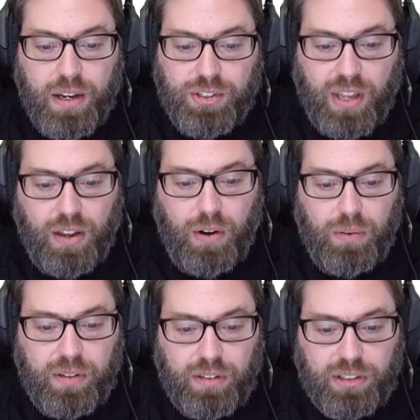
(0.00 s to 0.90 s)

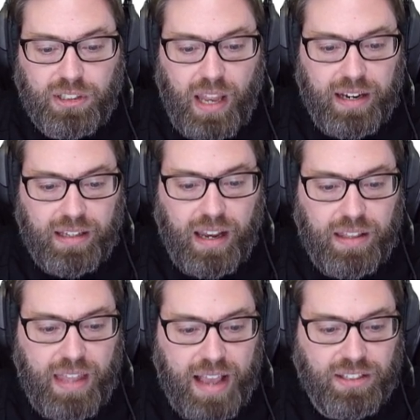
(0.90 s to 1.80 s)
So it looks like
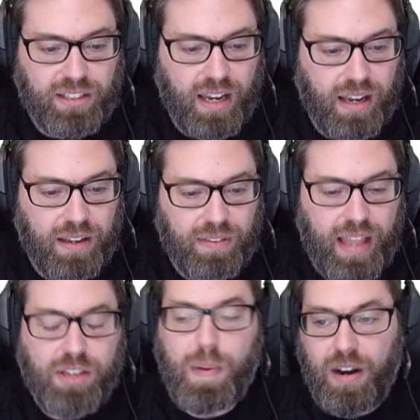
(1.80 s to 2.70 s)
that's
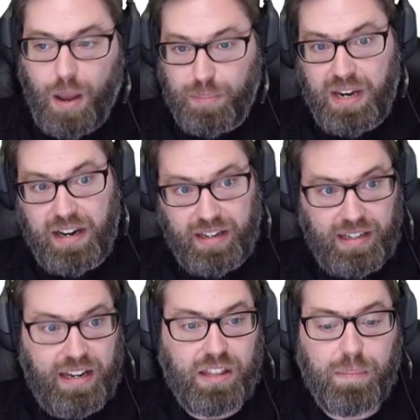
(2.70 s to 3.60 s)
been
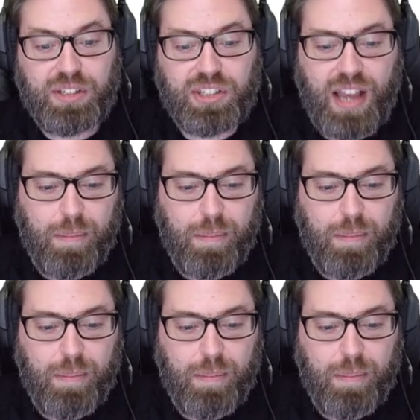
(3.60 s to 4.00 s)
updated in the Business